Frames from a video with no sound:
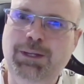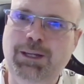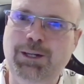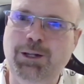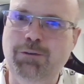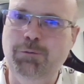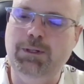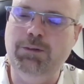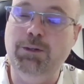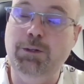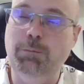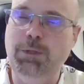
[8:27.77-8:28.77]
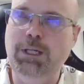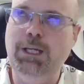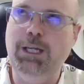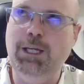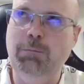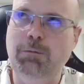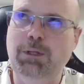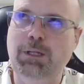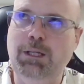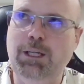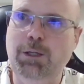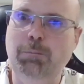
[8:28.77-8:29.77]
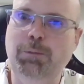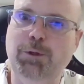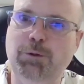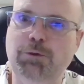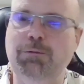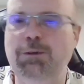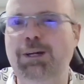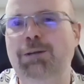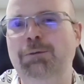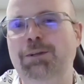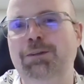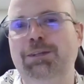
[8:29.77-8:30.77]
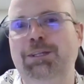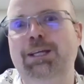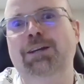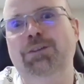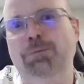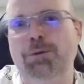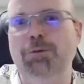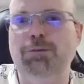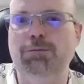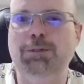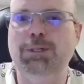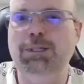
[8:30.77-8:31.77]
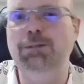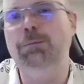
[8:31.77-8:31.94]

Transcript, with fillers: it all of a sudden became the implosive kind rather than the explosive kind.